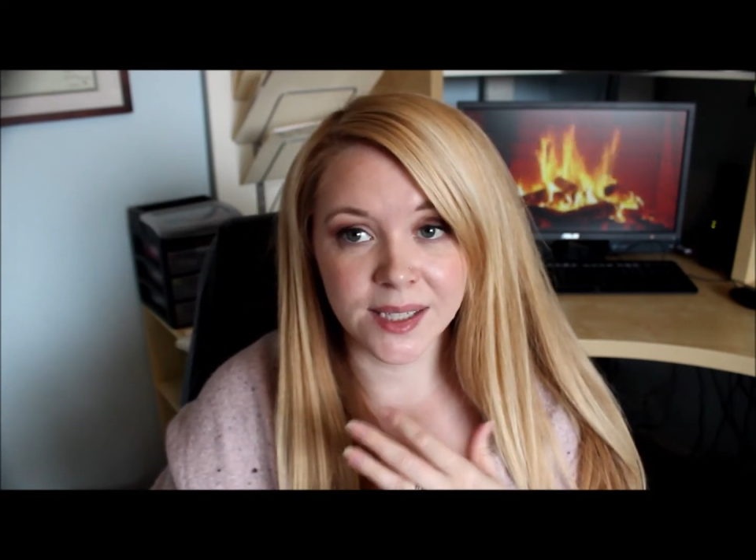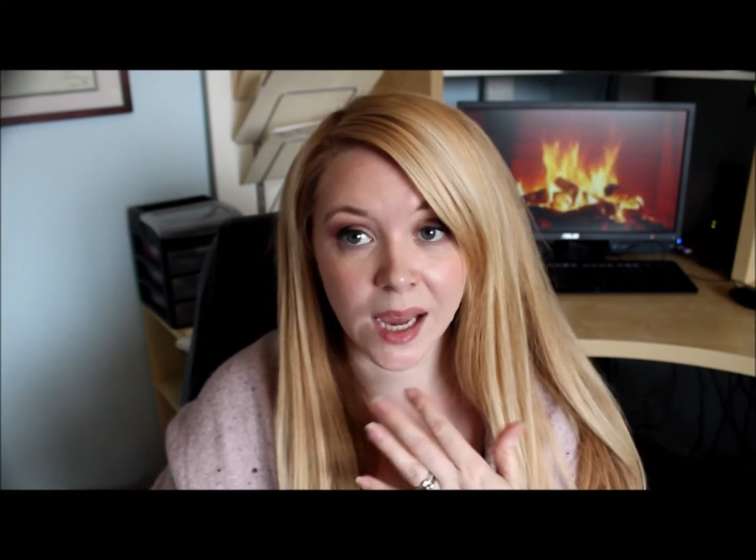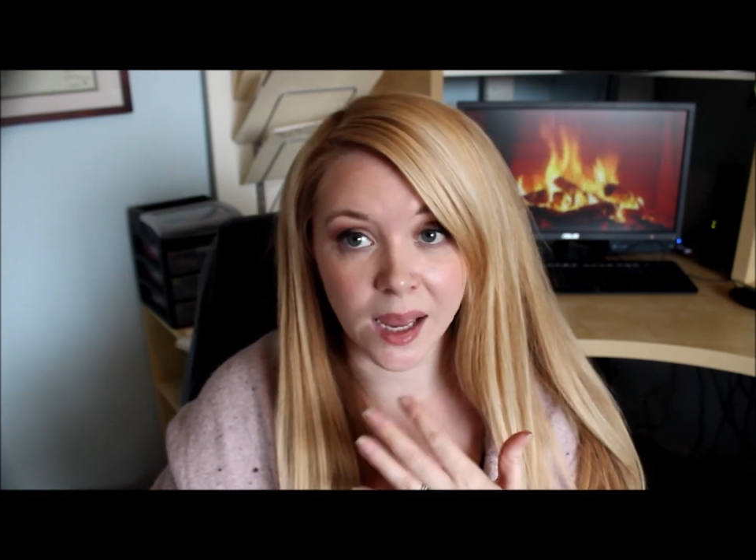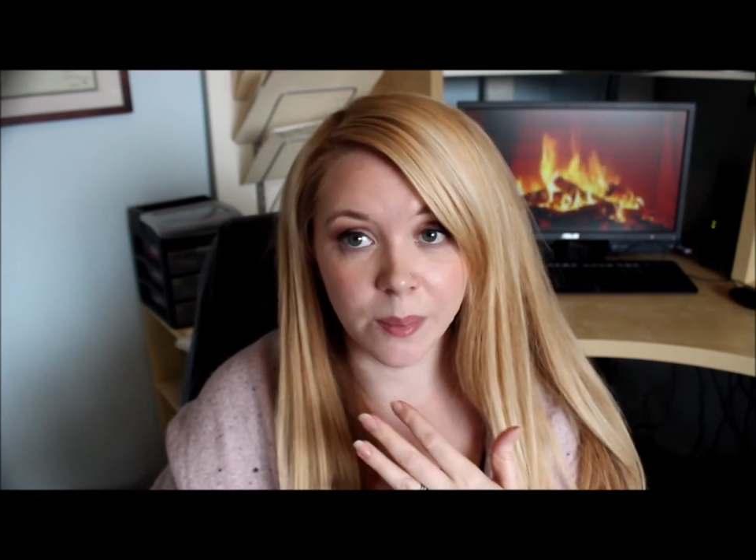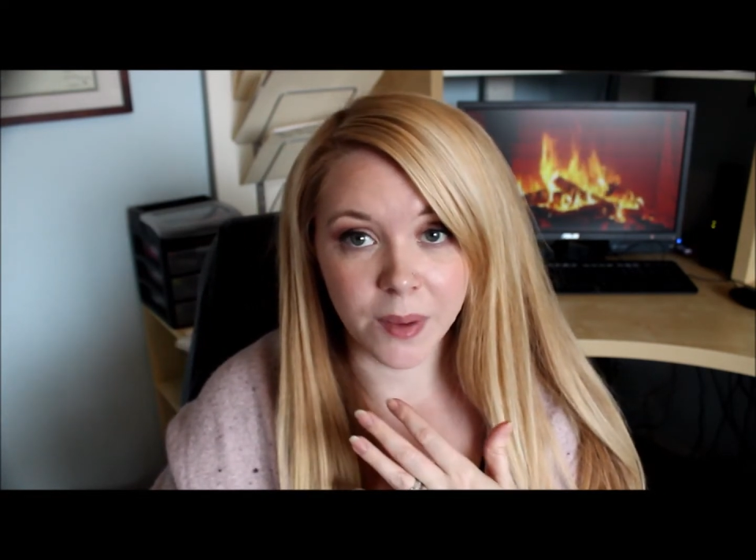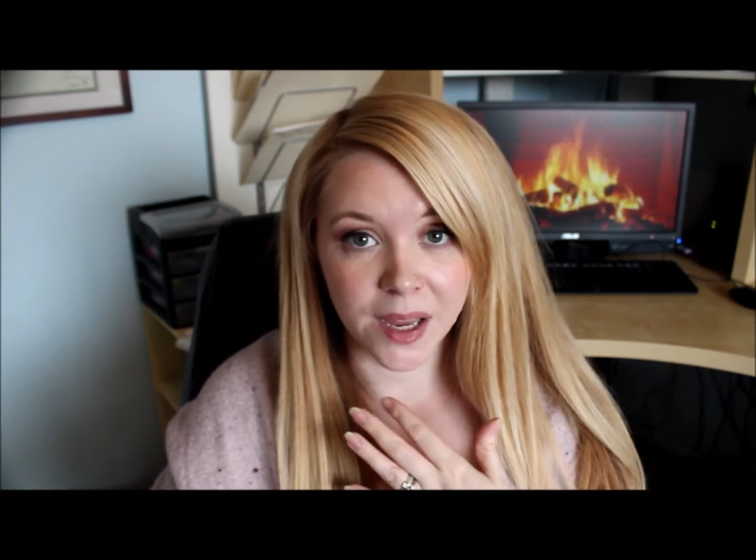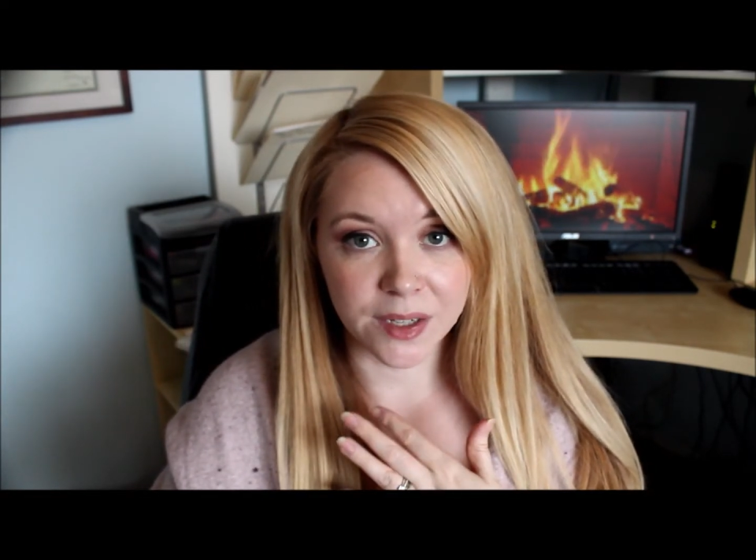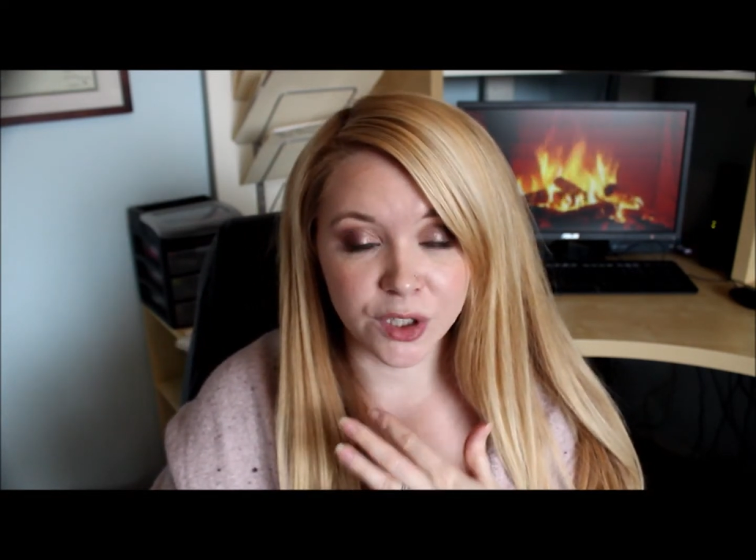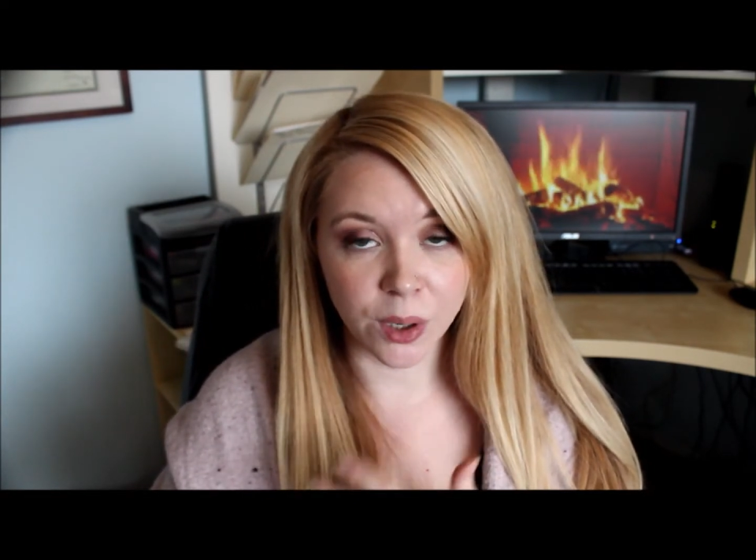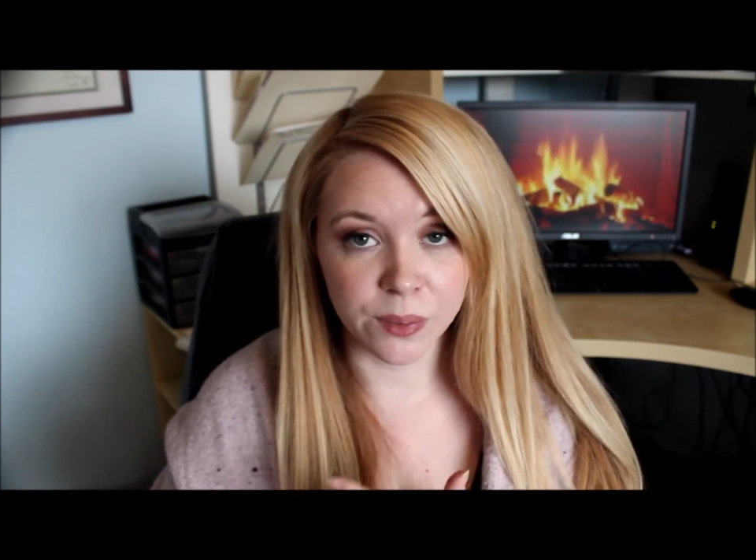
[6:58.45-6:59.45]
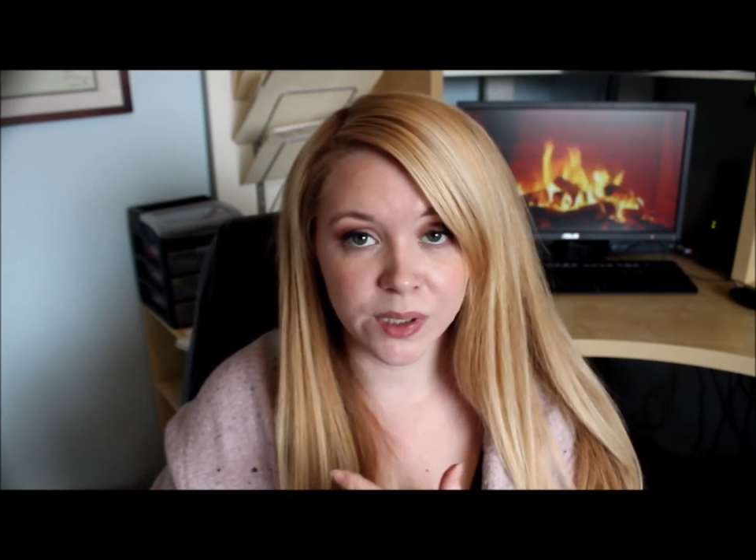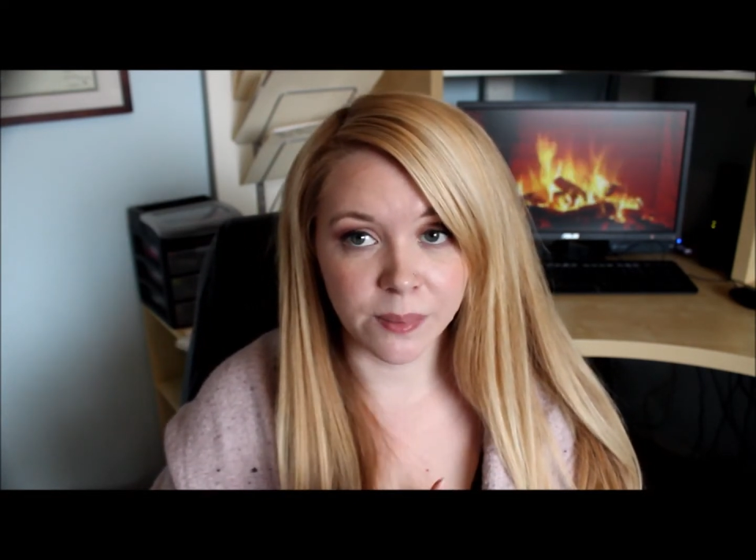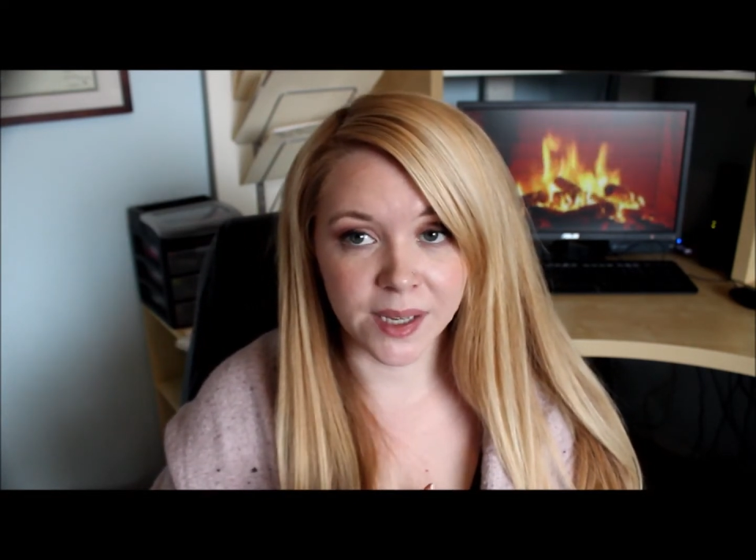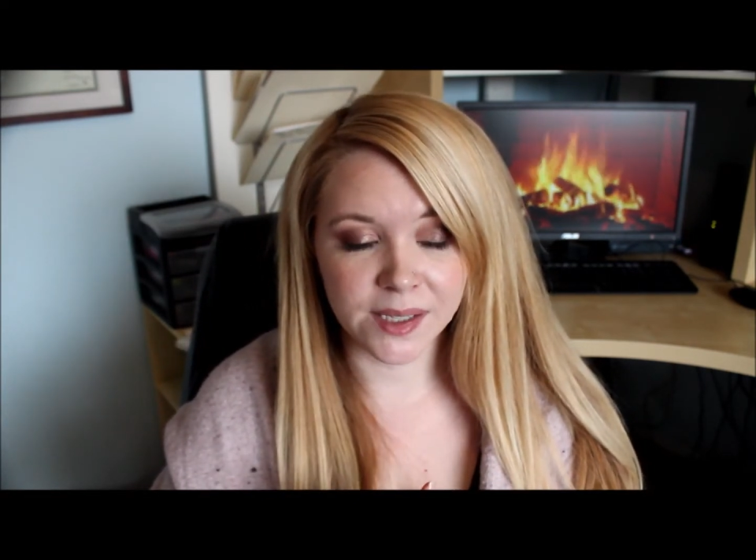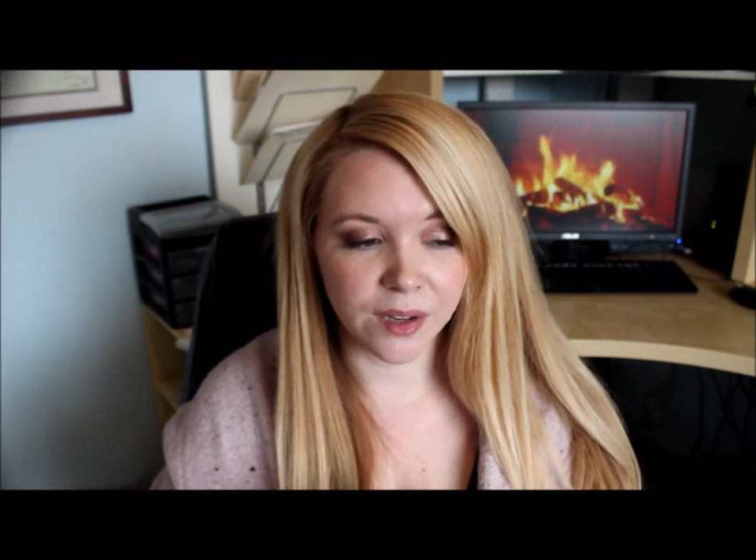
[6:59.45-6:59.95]
type and tone to
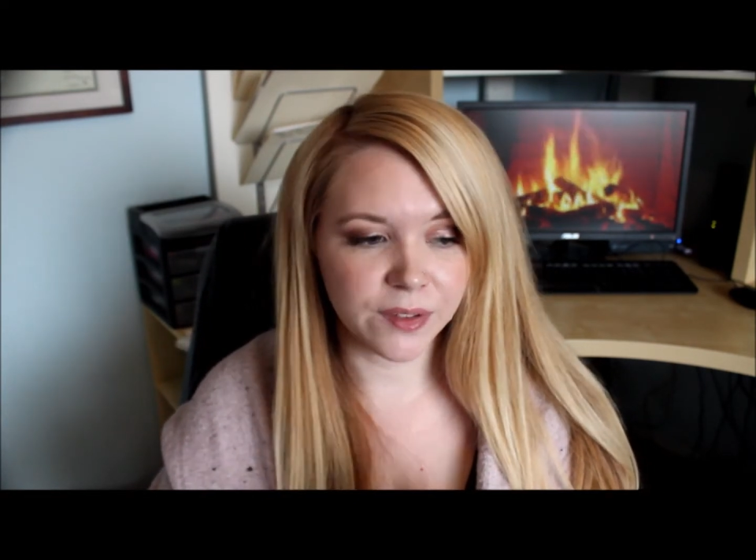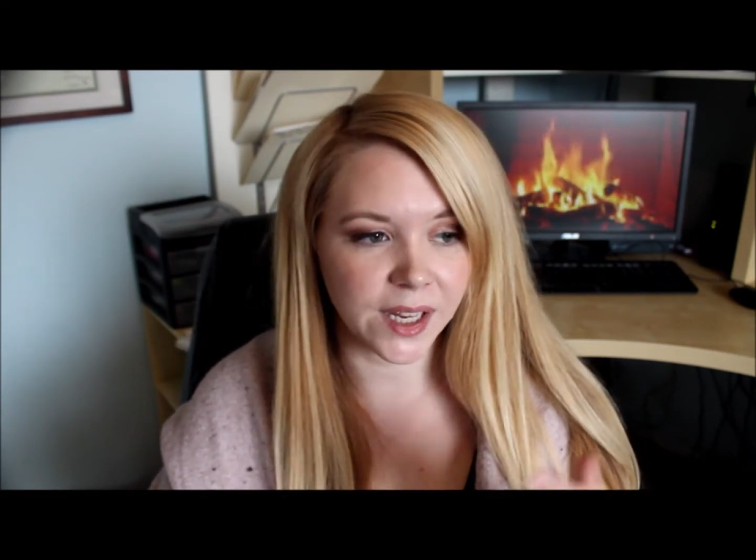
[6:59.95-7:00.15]
myself,